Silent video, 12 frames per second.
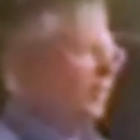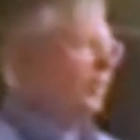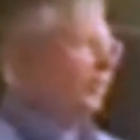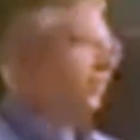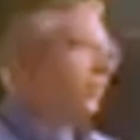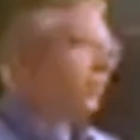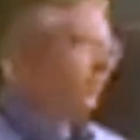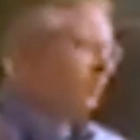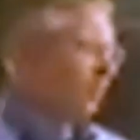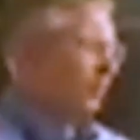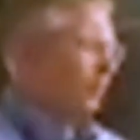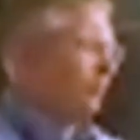your
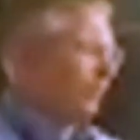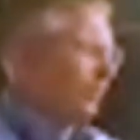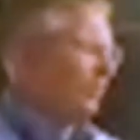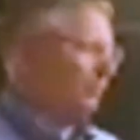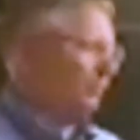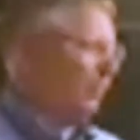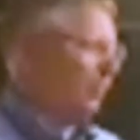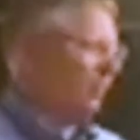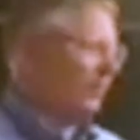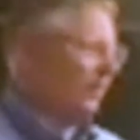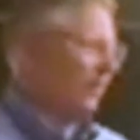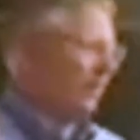Pluto is pretty
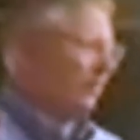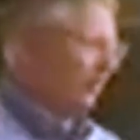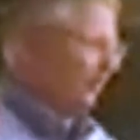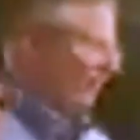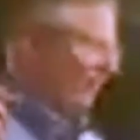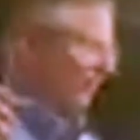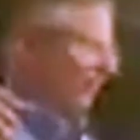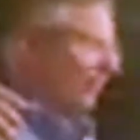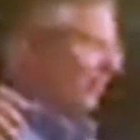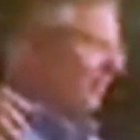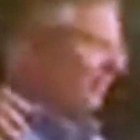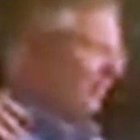small, and you have
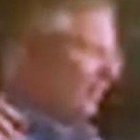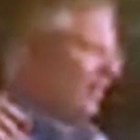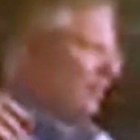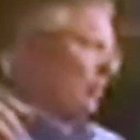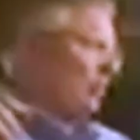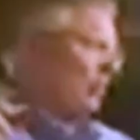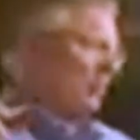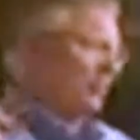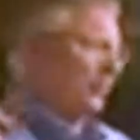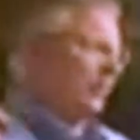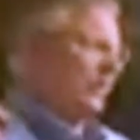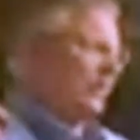this thing moving
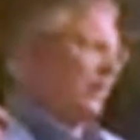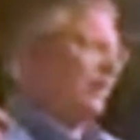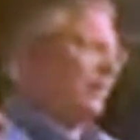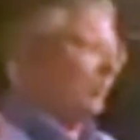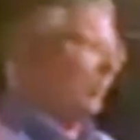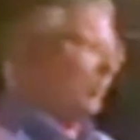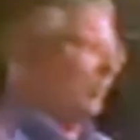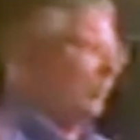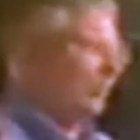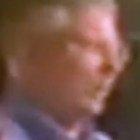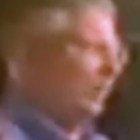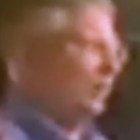at 30,000
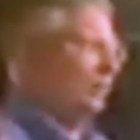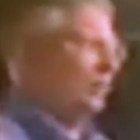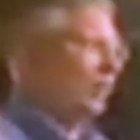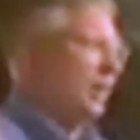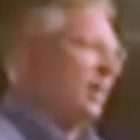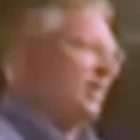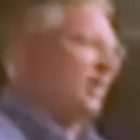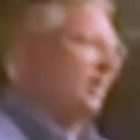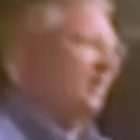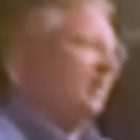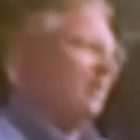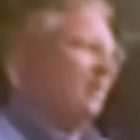whatever miles per
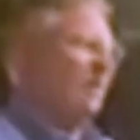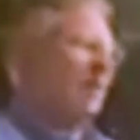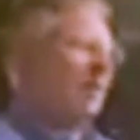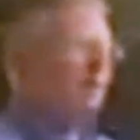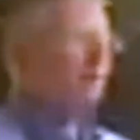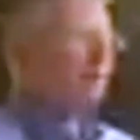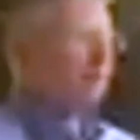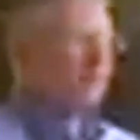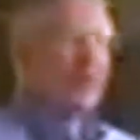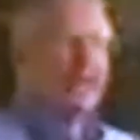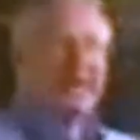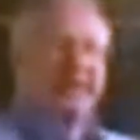hour. You want